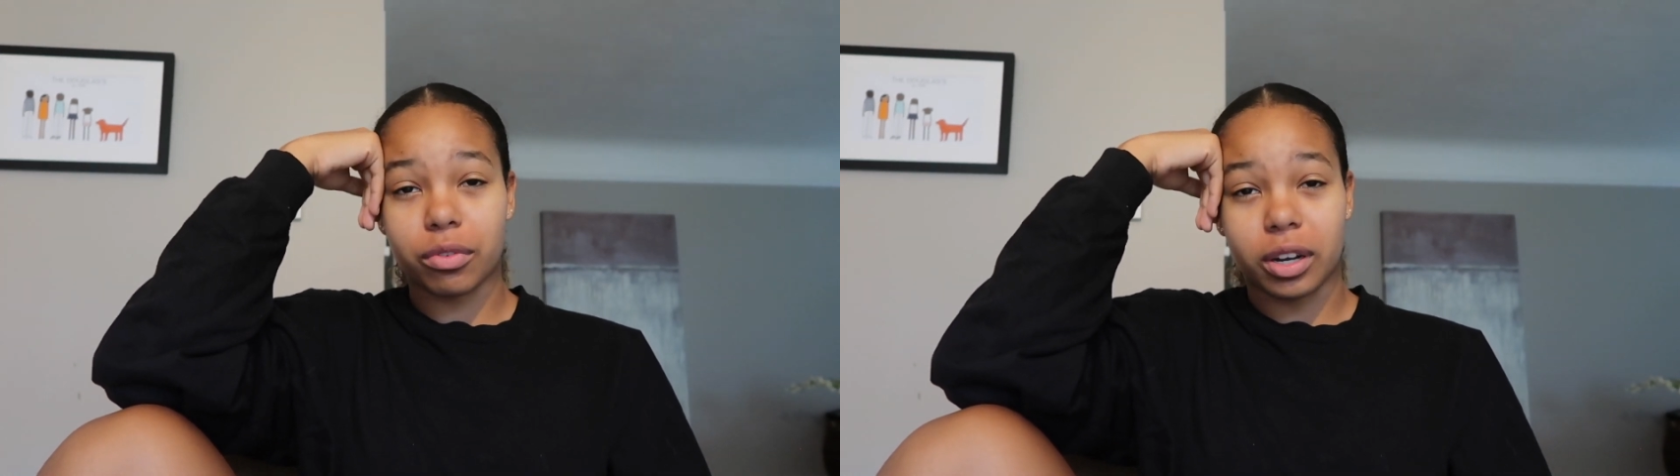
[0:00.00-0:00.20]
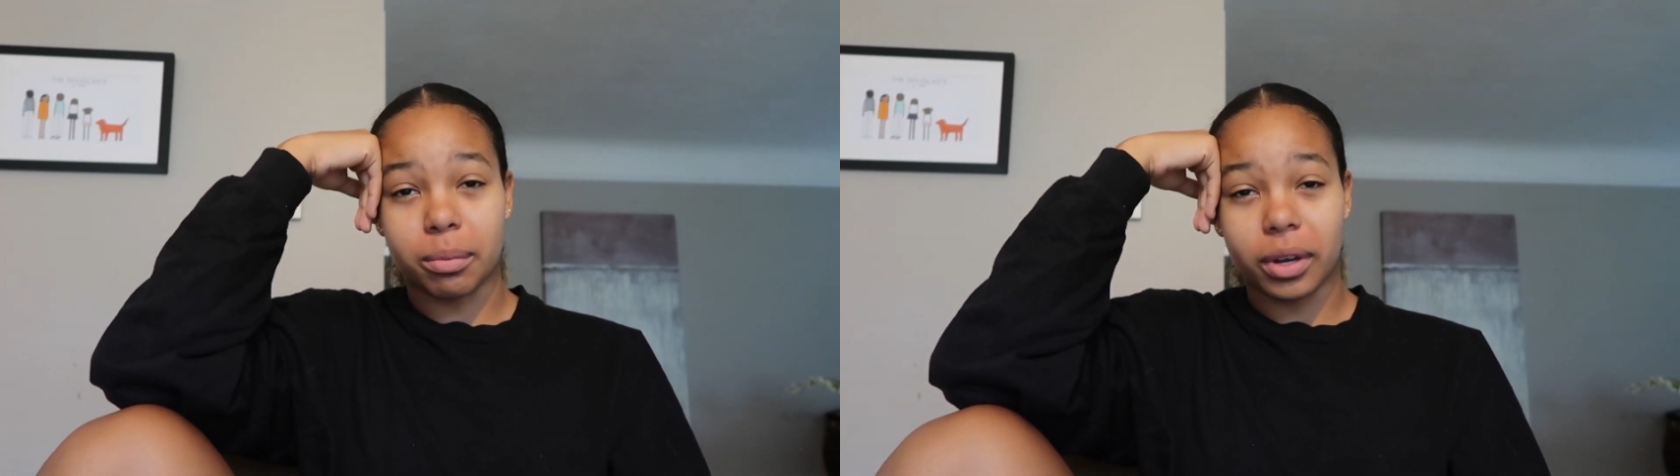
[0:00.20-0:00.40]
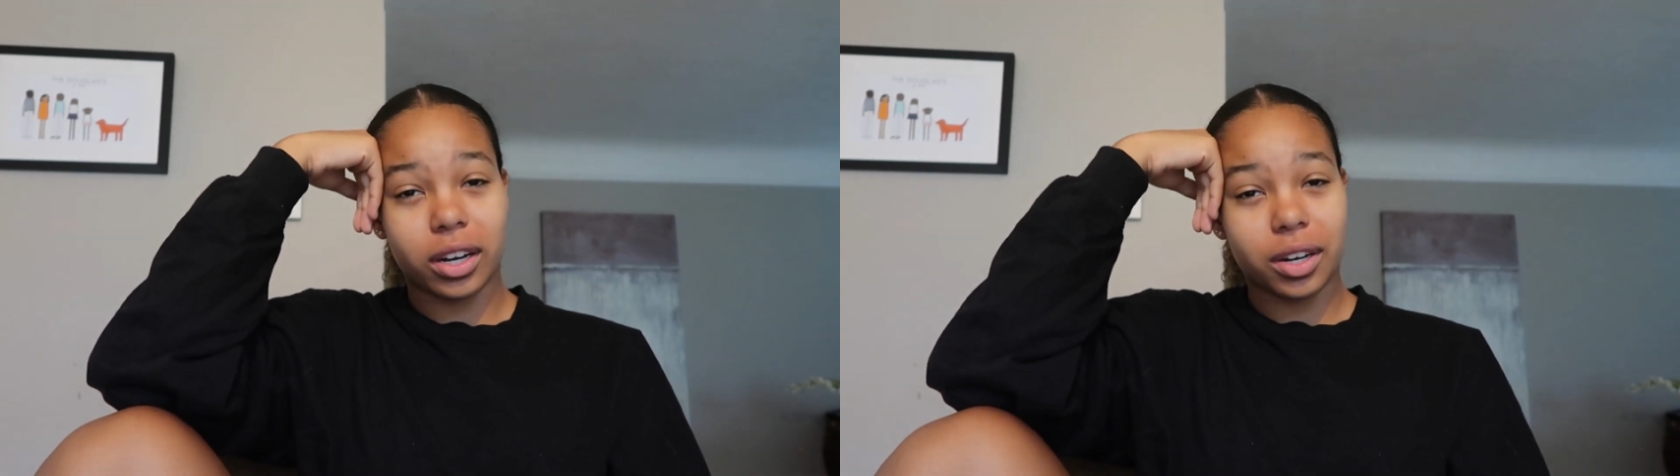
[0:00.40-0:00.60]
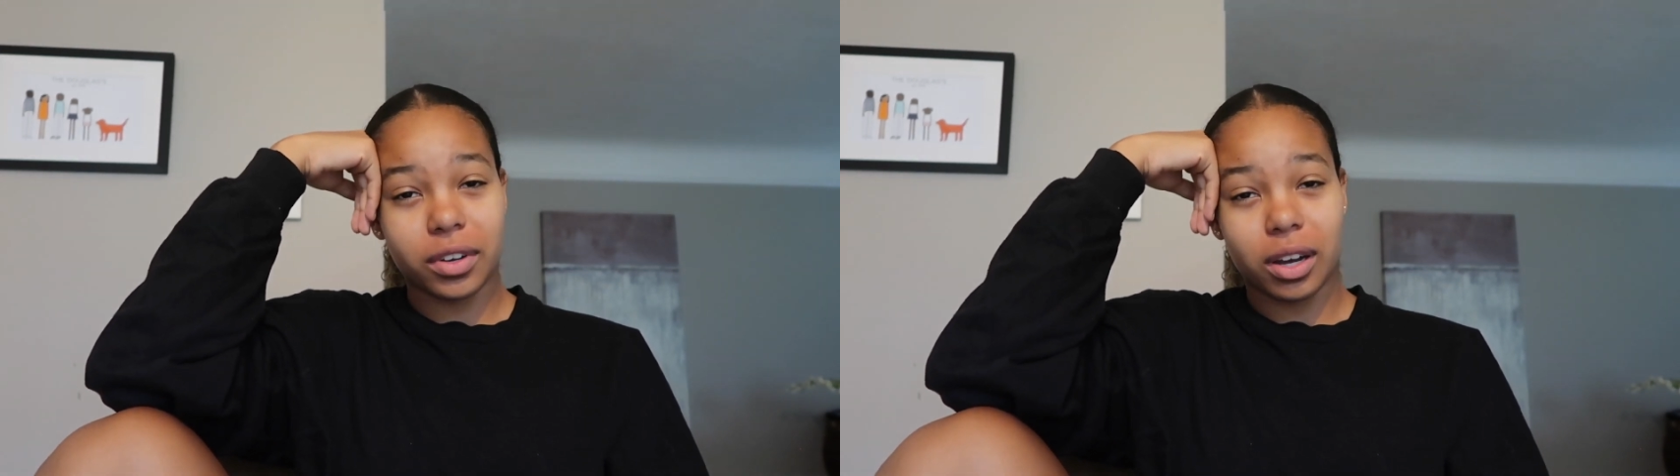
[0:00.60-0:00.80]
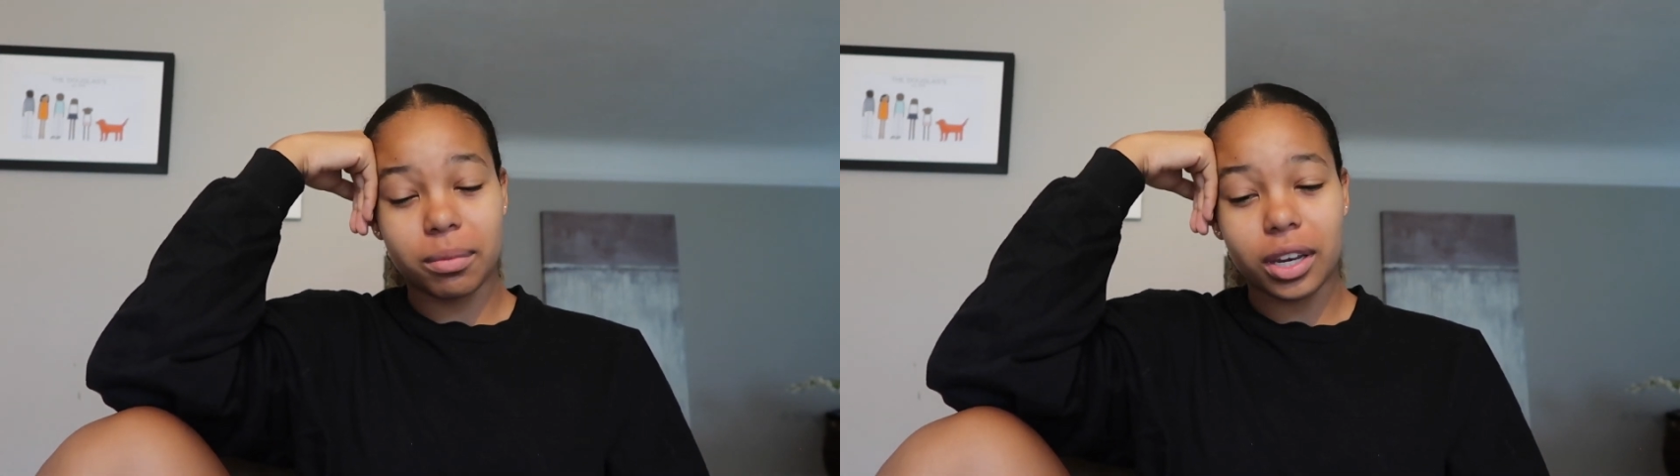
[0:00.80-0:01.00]
for
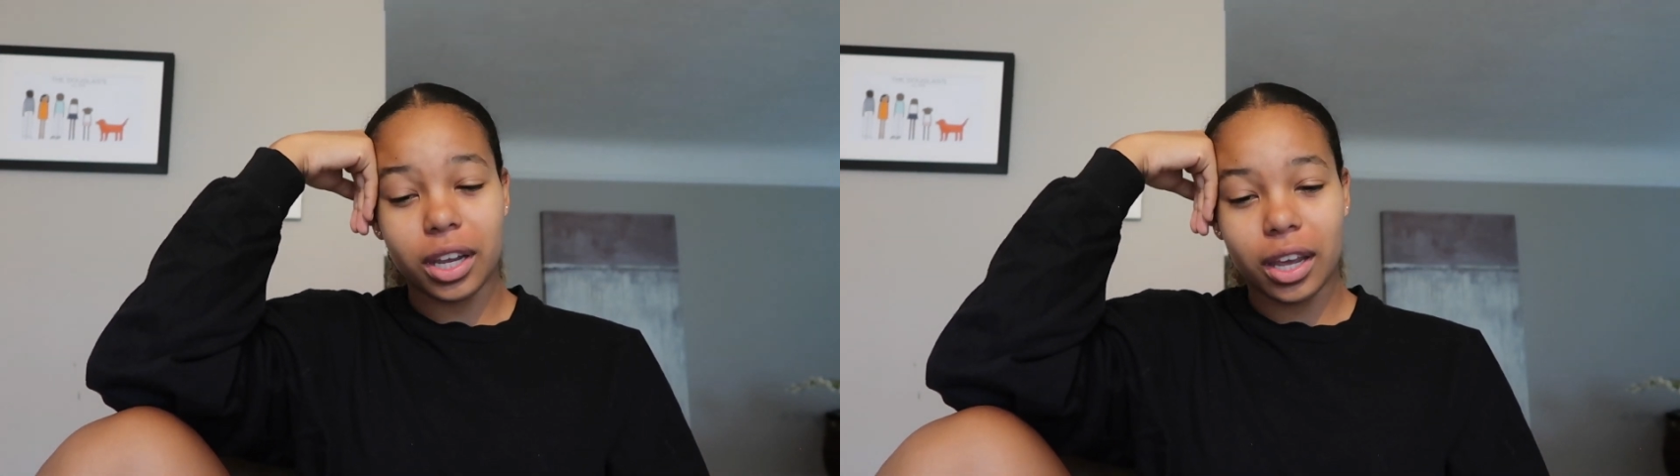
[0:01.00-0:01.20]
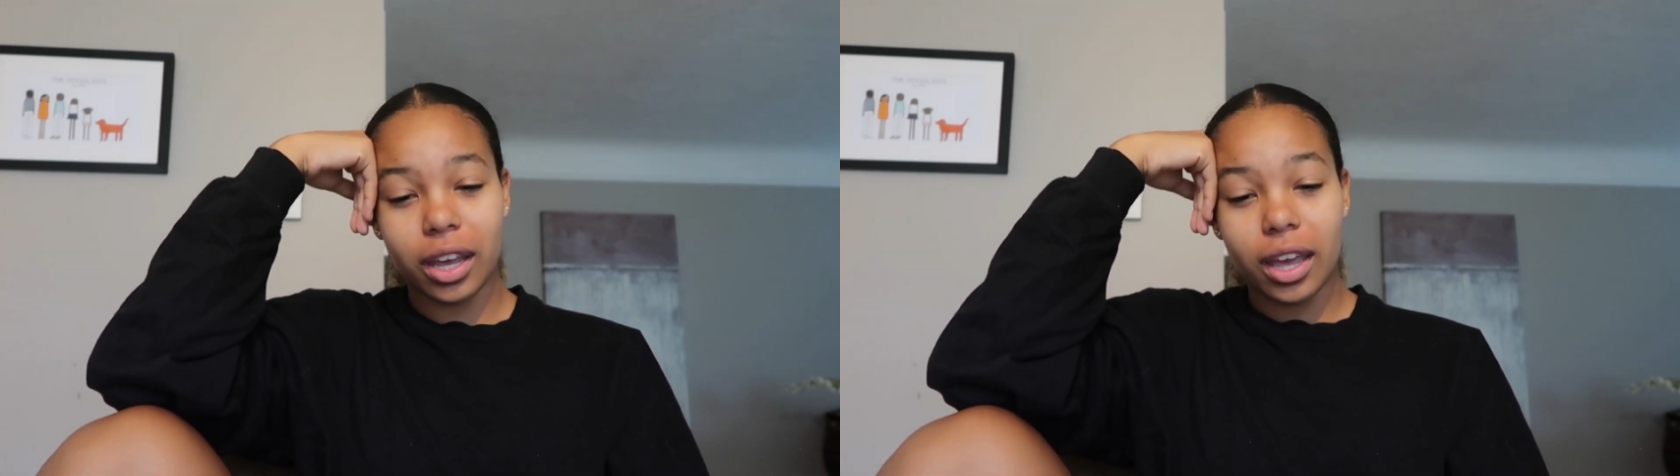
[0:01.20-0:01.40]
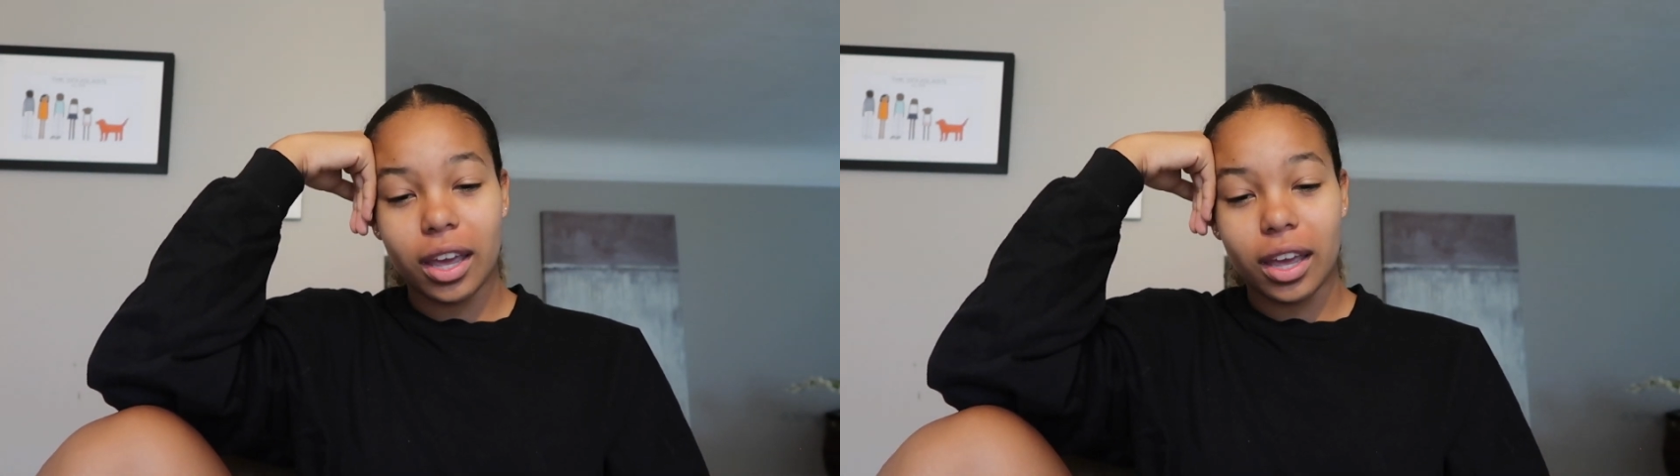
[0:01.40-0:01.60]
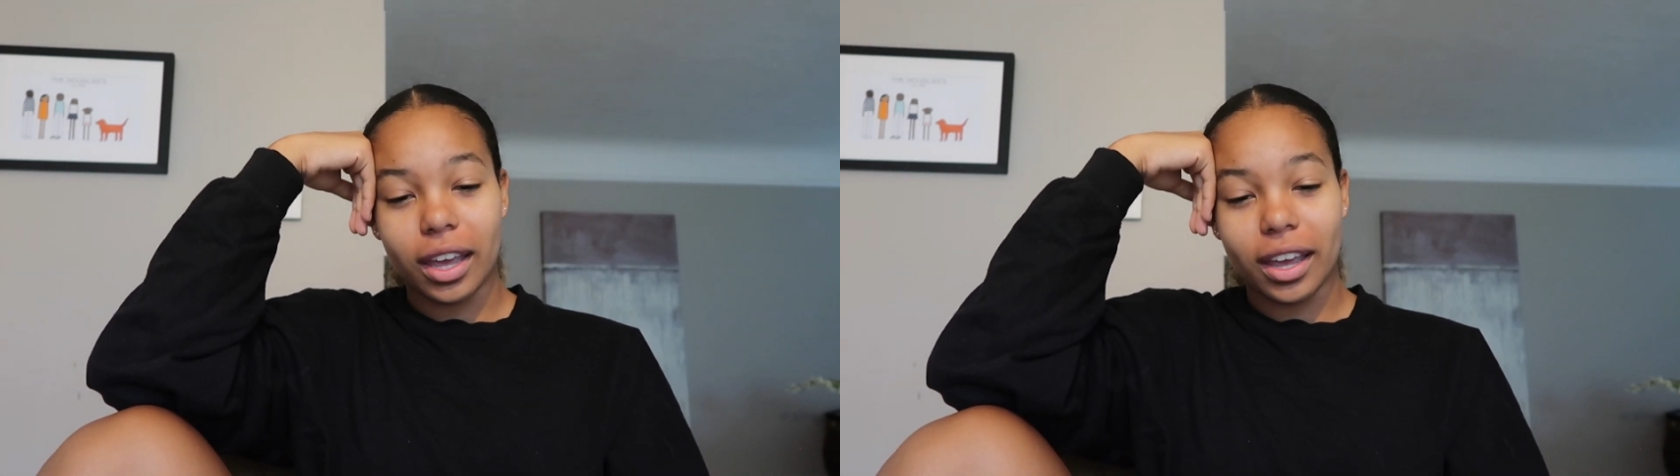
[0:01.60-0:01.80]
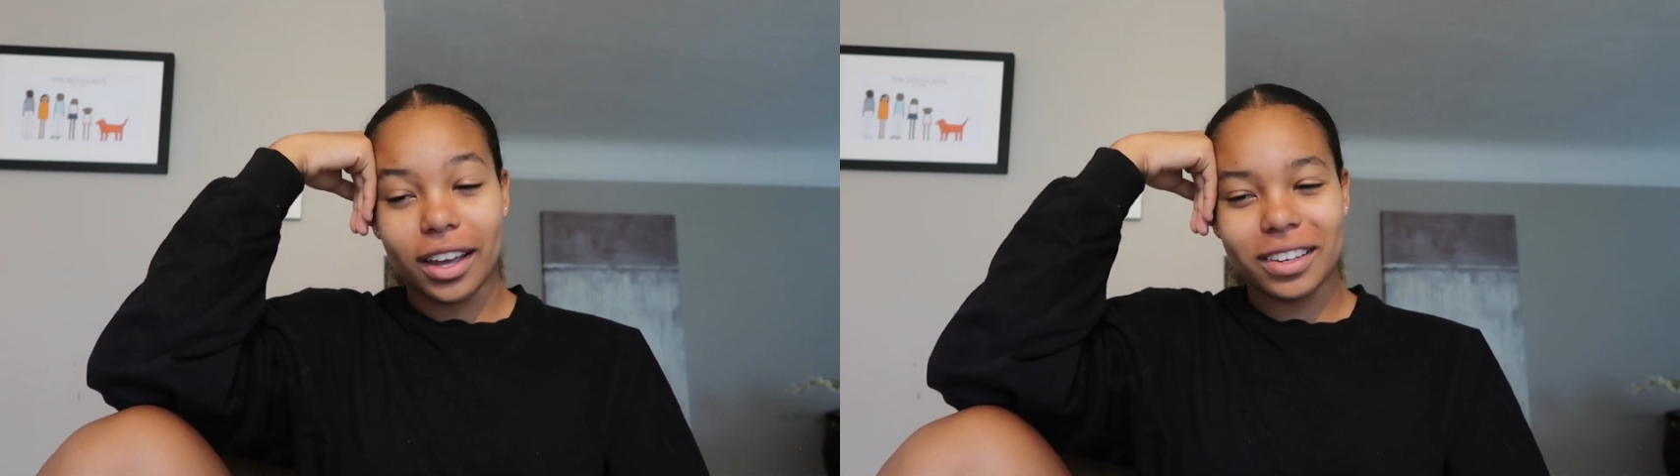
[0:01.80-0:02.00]
competitive company,
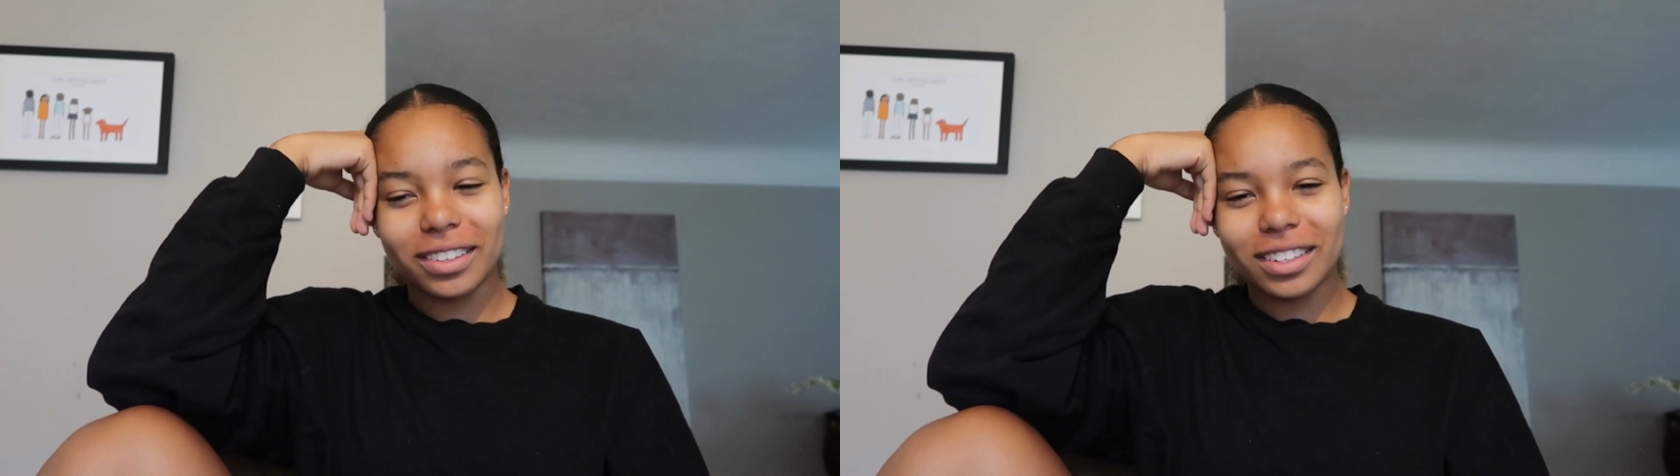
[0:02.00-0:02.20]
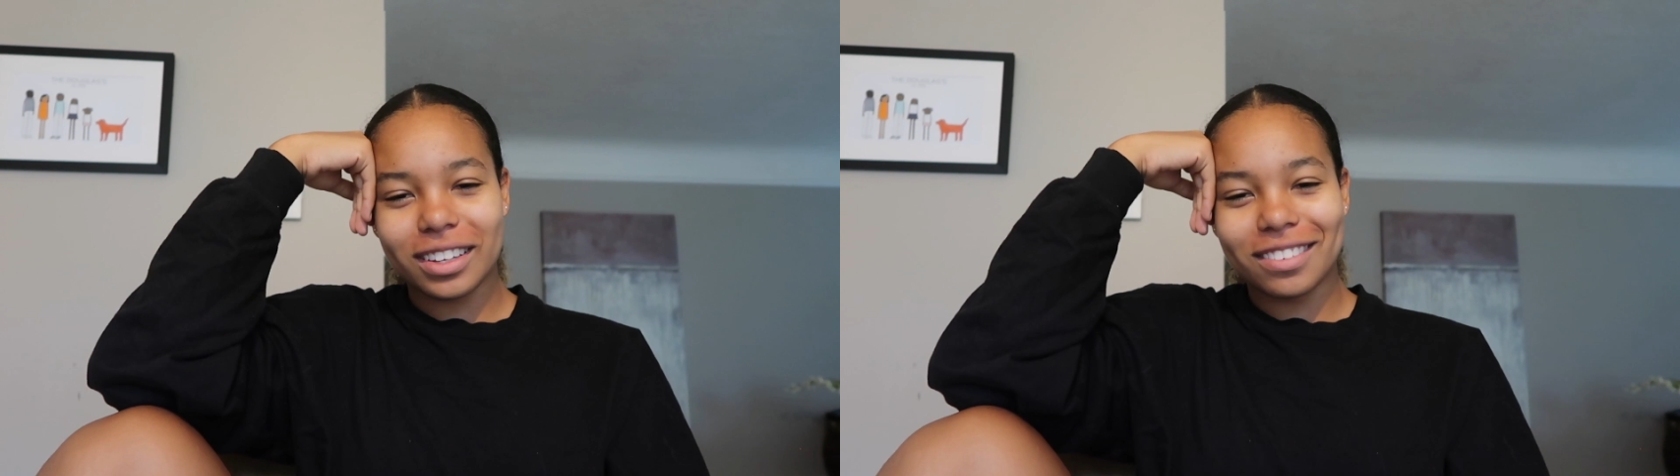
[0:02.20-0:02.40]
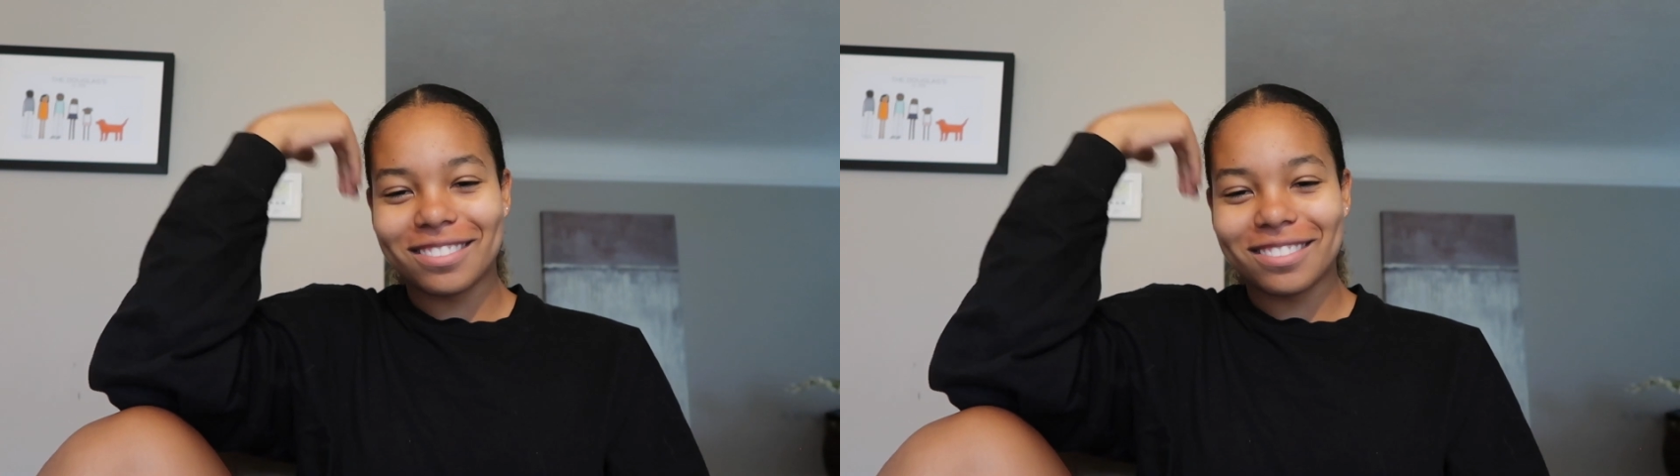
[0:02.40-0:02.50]
and